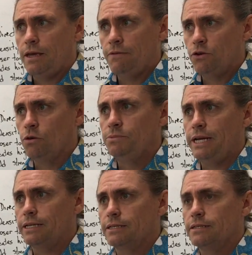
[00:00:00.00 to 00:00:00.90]
if an
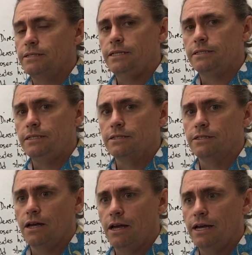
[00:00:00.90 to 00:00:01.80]
object sits
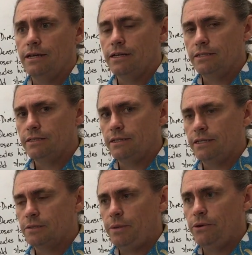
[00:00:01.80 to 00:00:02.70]
inside and is
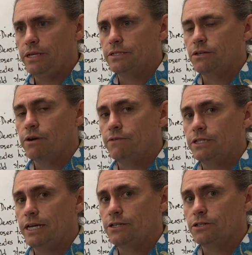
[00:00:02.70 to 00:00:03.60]
experiencing a
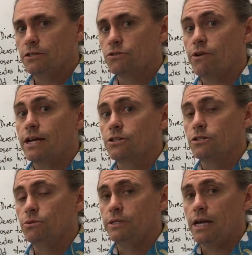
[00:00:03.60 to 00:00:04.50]
gravitational
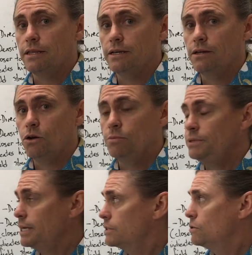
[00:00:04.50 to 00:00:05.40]
attraction to another
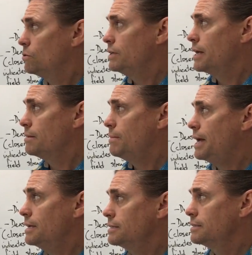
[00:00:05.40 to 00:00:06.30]
object or another
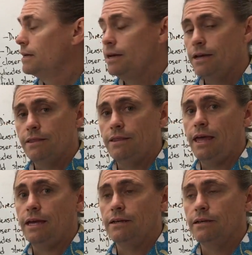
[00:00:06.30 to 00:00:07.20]
mass,
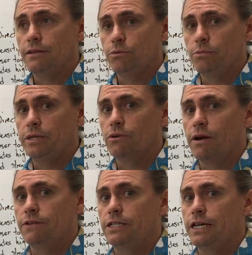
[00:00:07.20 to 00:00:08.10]
then there will be a
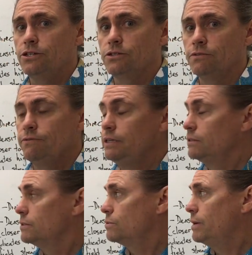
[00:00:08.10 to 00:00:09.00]
gravitational
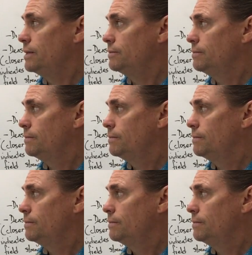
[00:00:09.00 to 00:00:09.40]
field as well.